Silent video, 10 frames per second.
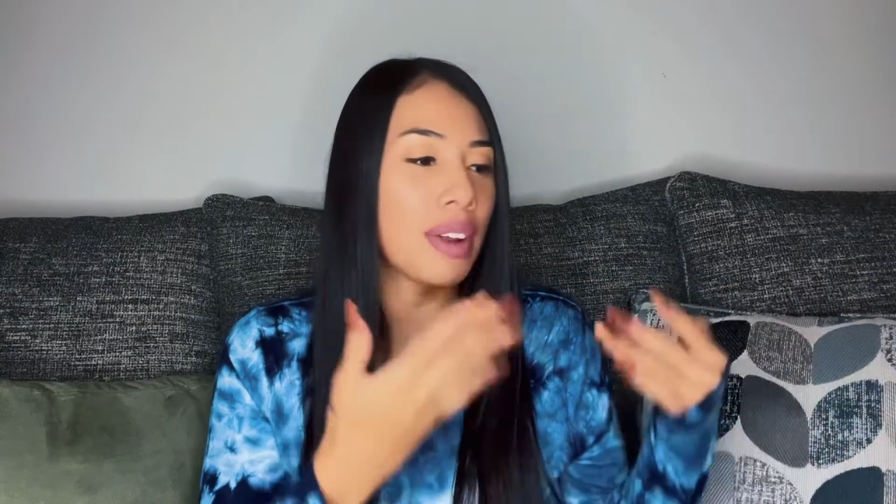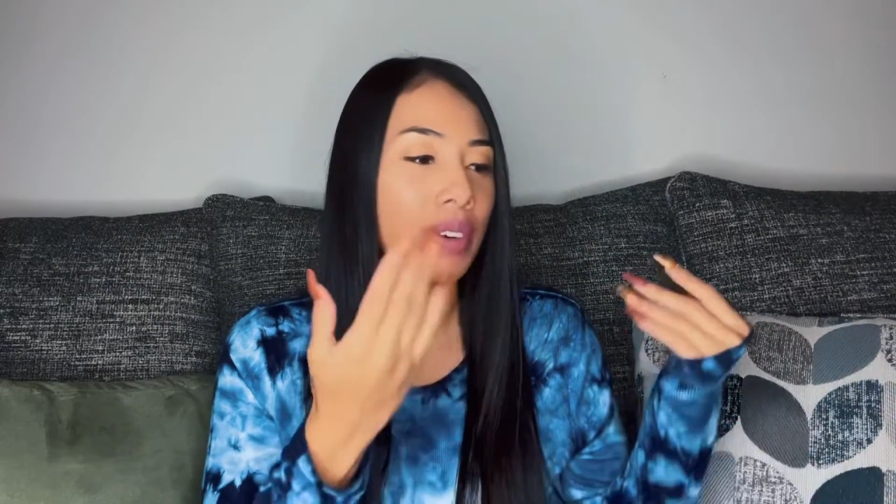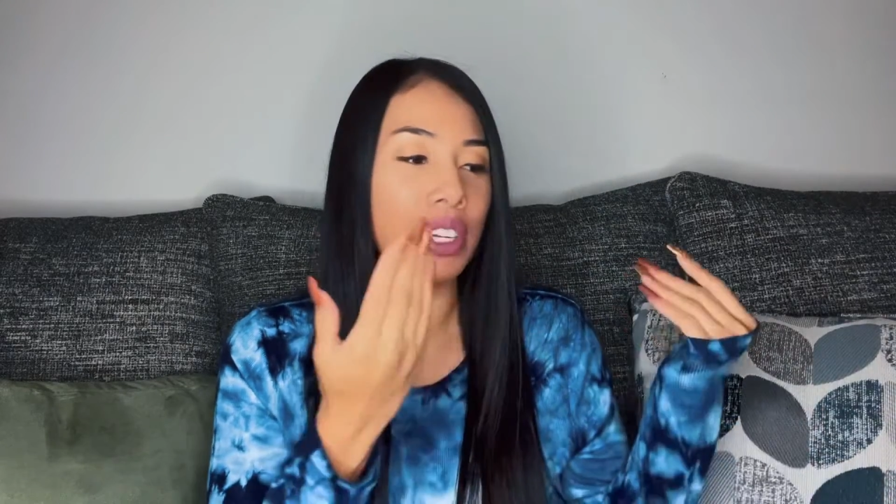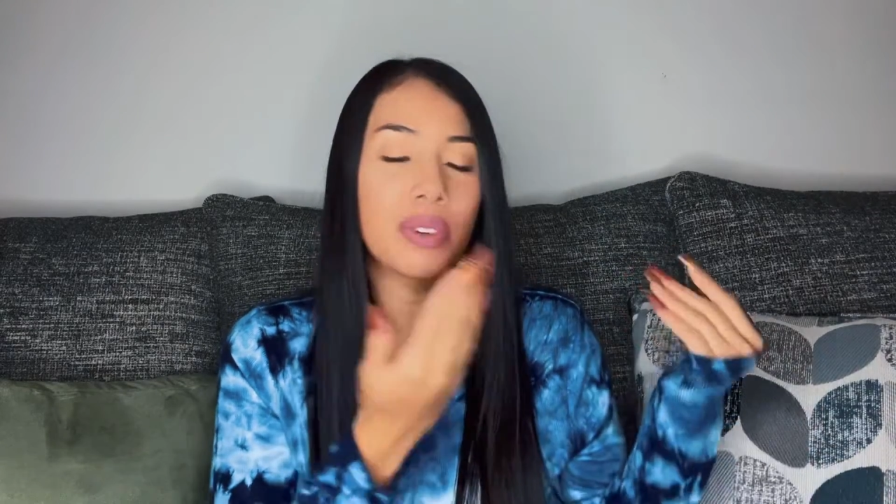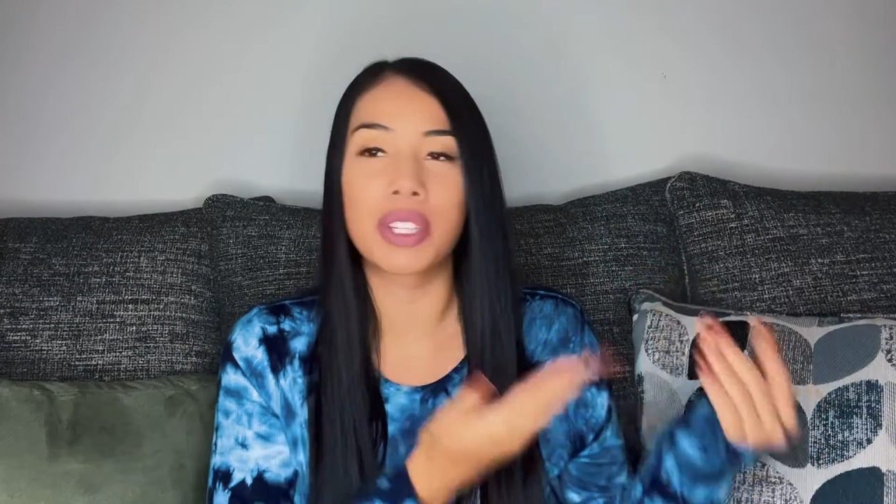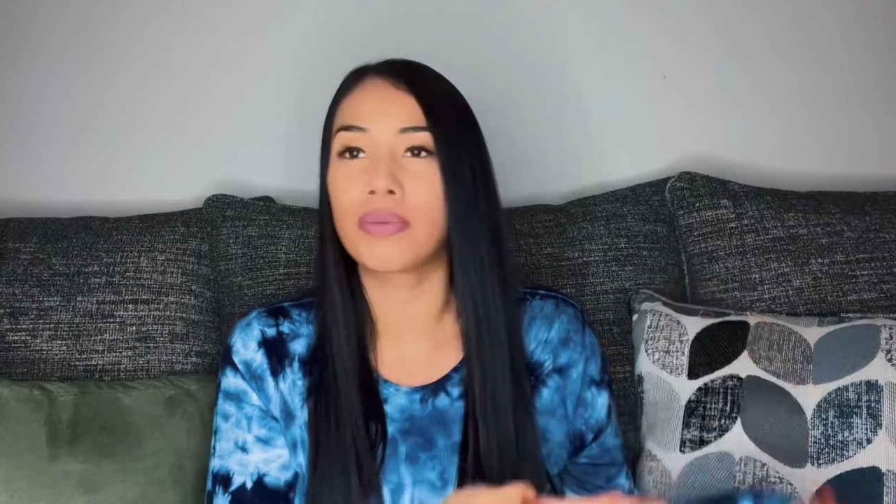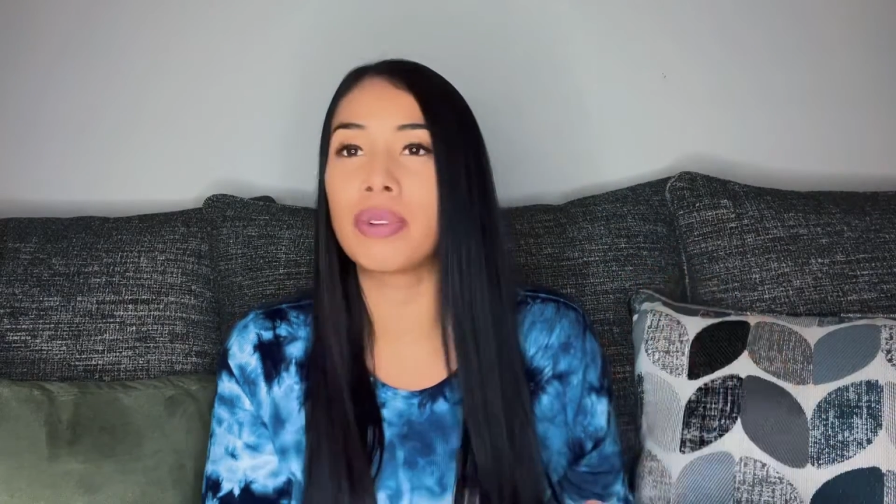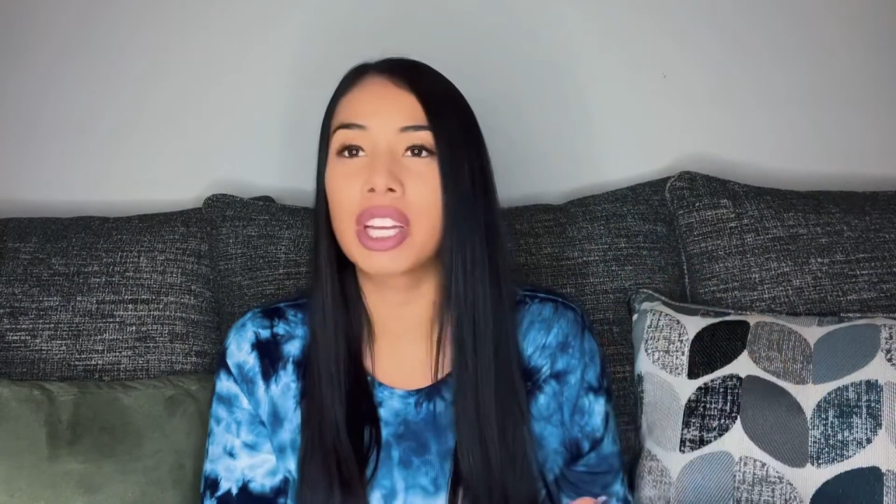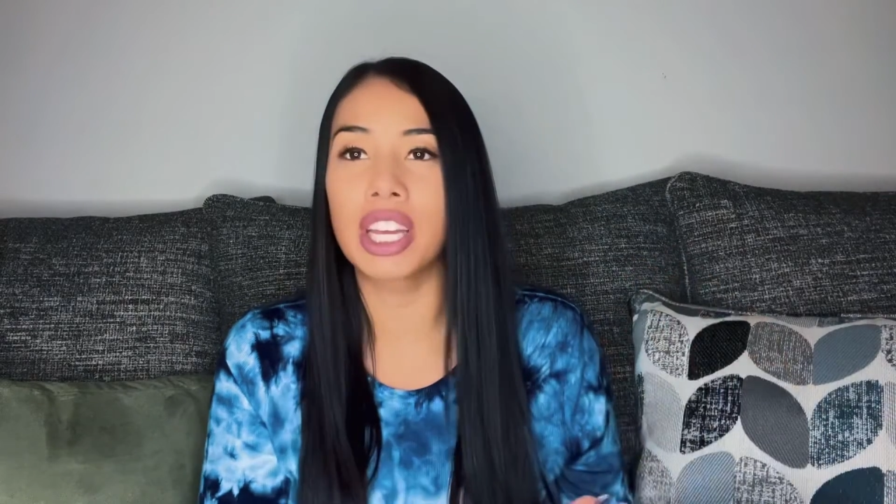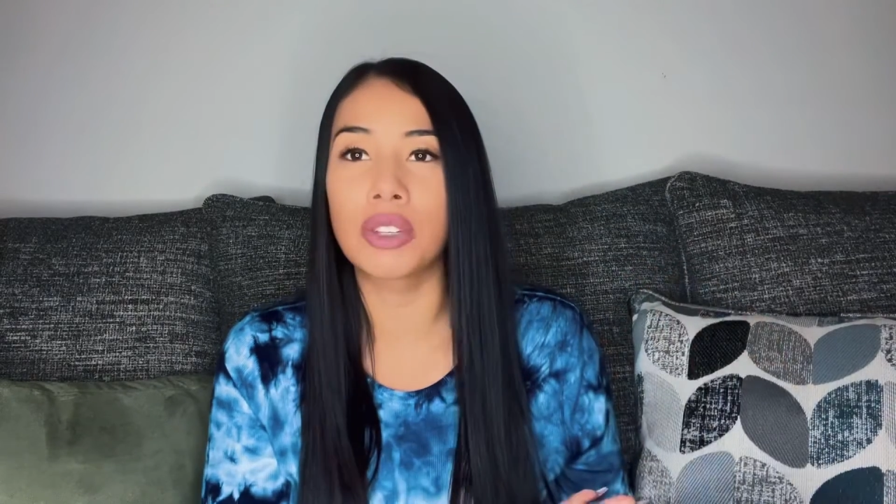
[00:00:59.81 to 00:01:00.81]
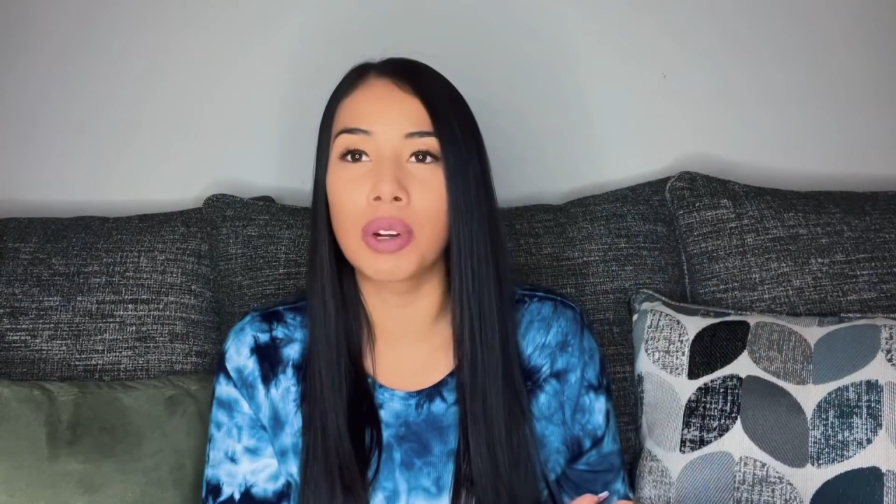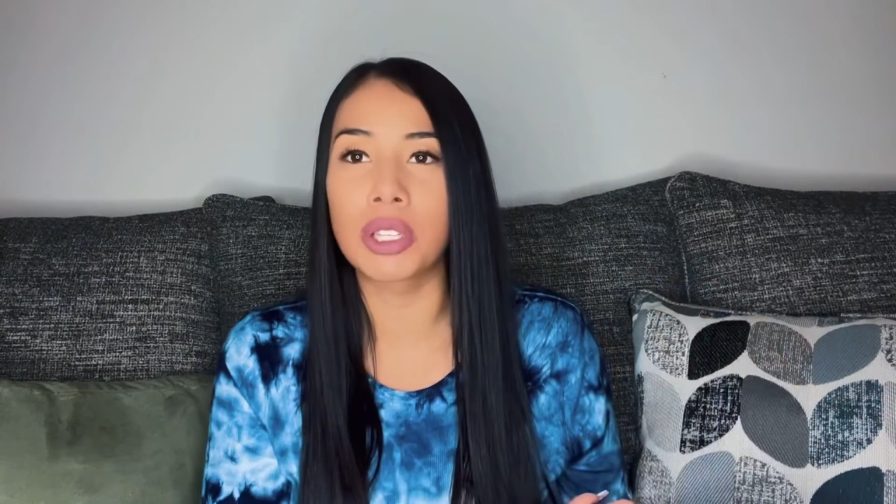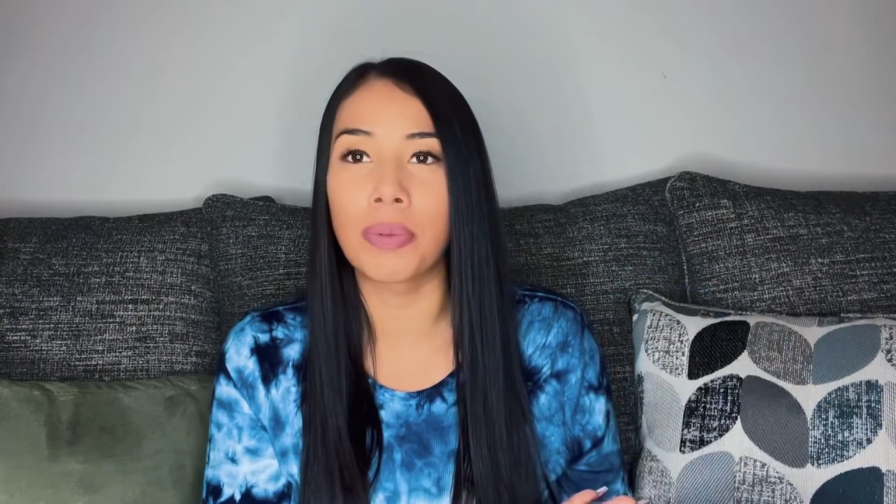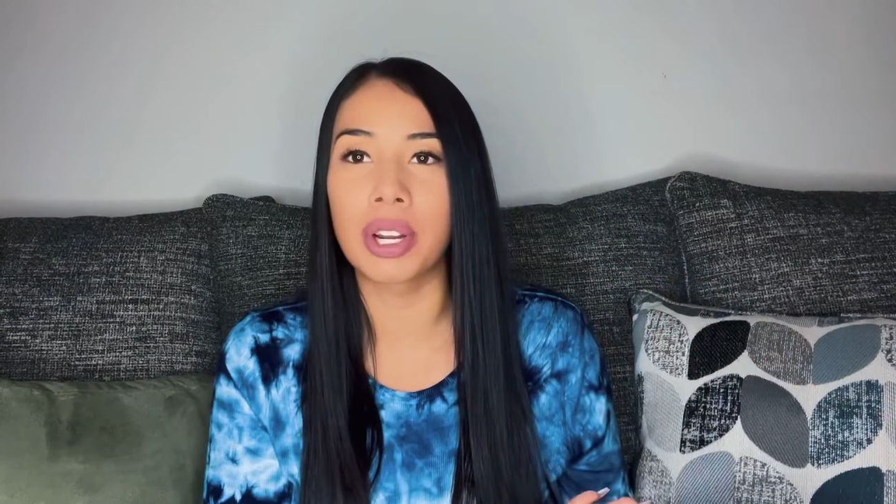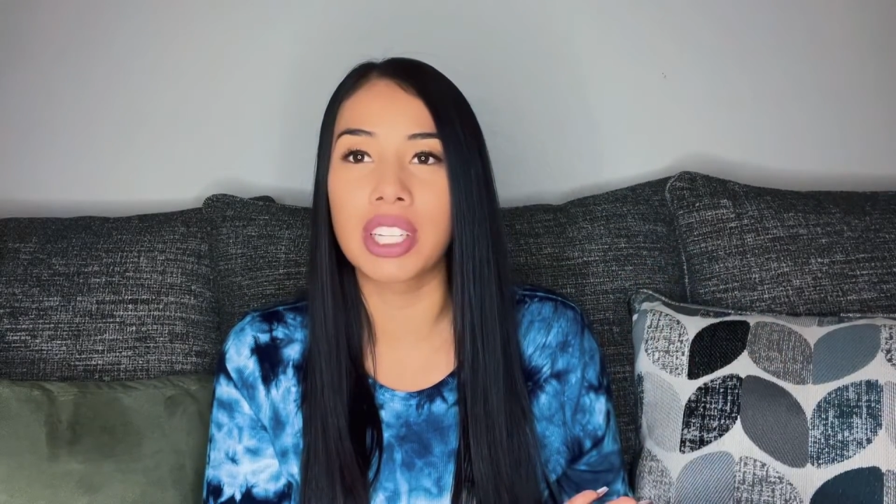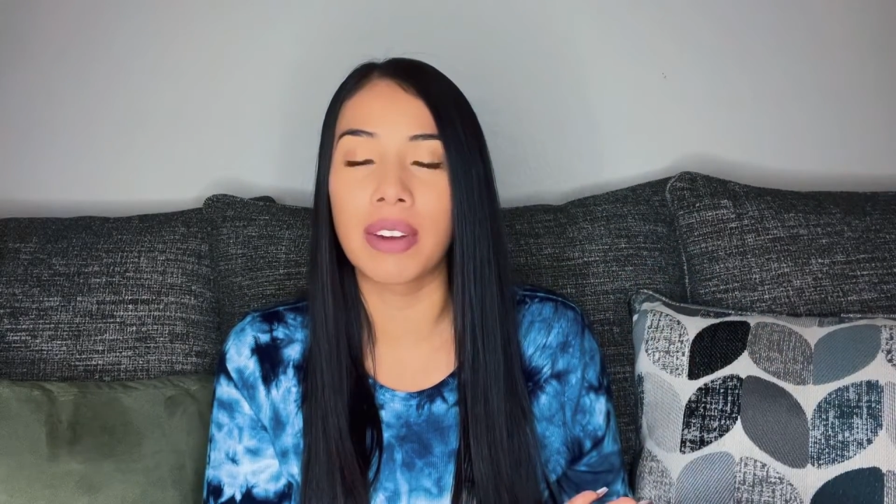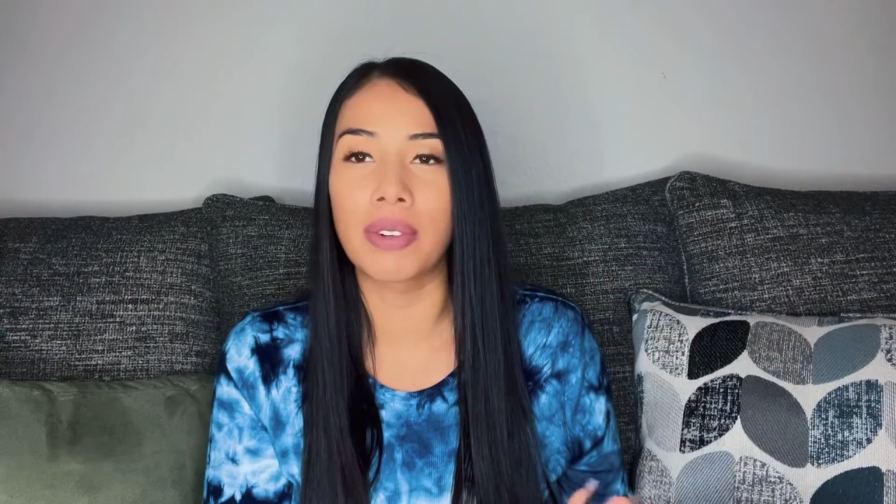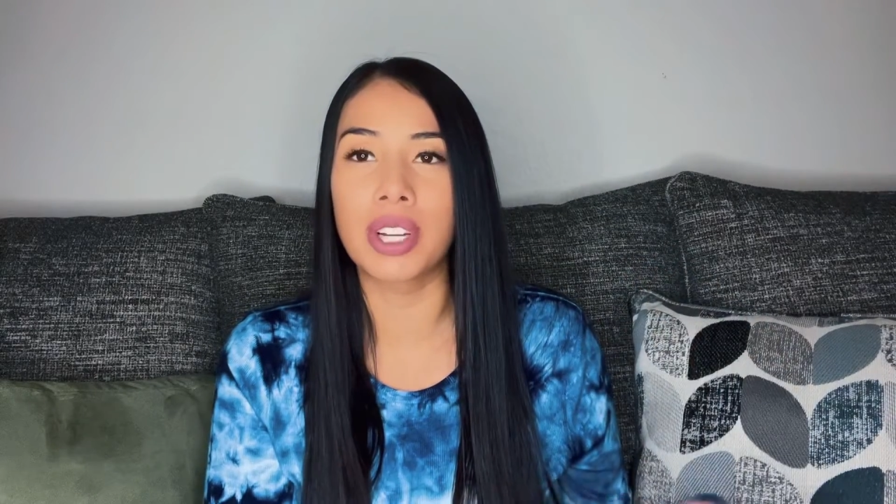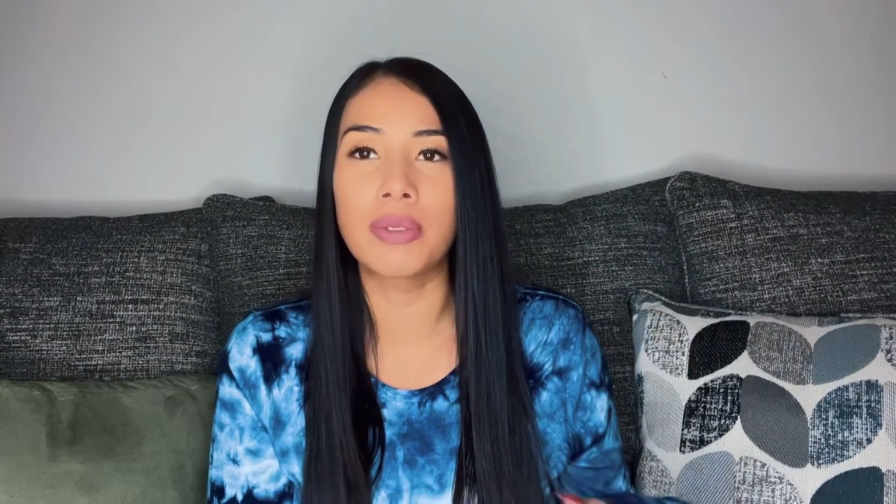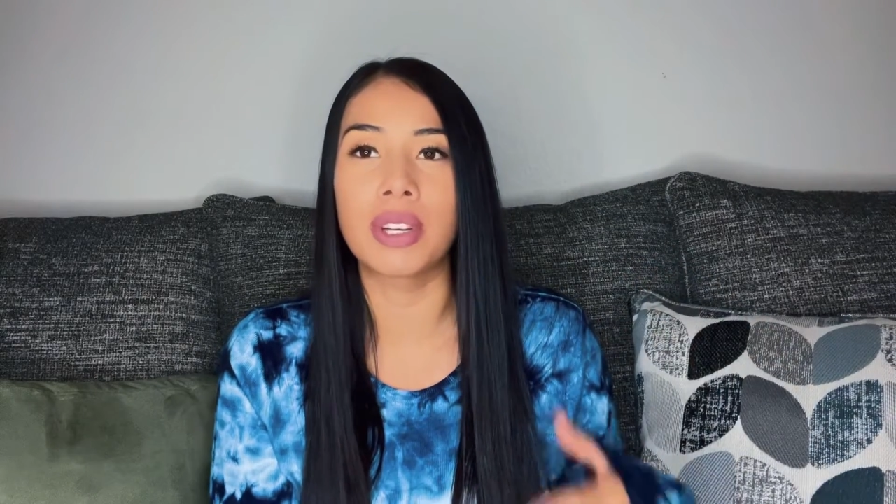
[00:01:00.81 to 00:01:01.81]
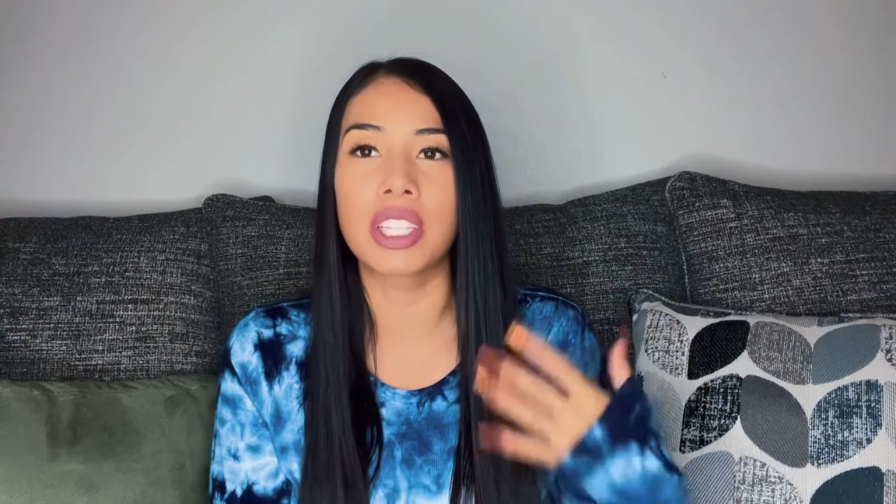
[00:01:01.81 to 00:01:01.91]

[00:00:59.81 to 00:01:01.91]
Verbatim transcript: which was Mickey's Once Upon a Time Christmas.